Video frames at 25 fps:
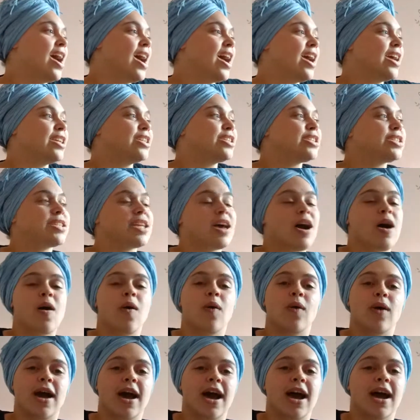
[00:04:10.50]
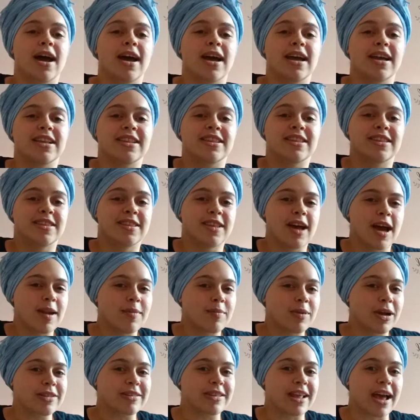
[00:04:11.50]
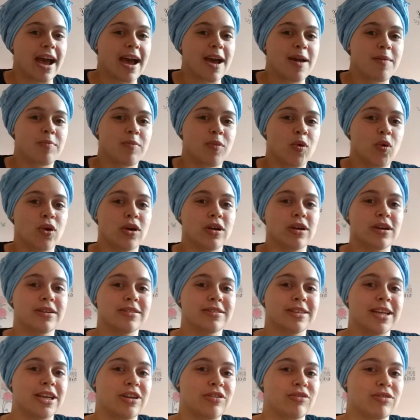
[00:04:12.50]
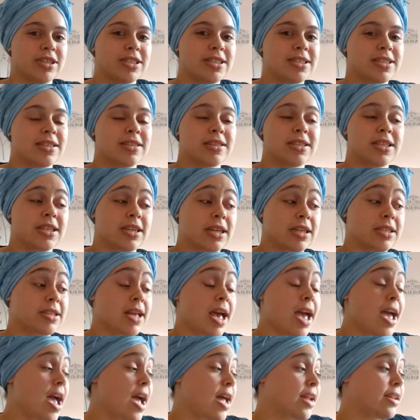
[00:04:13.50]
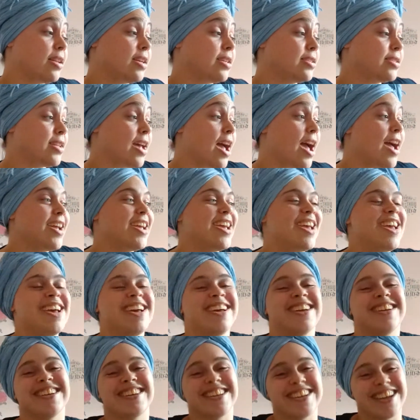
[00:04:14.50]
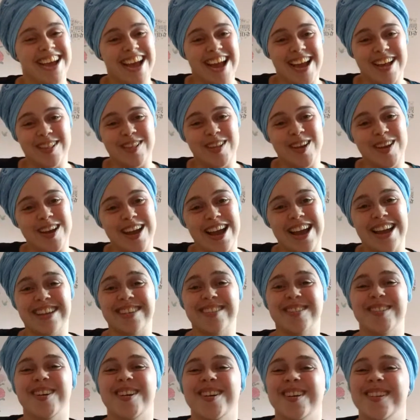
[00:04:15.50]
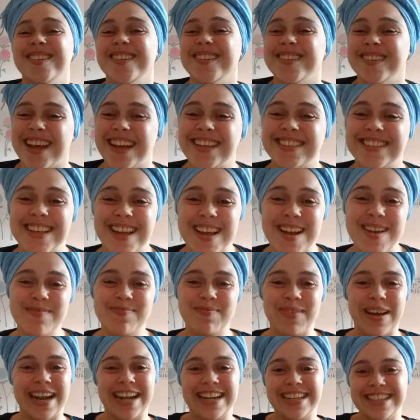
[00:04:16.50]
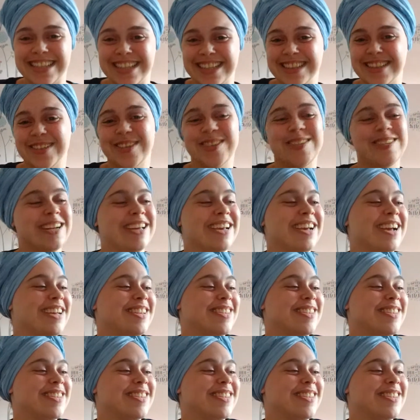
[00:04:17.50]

And so I thought about that more like recently because I had this, I learned the lesson, but I didn't learn it.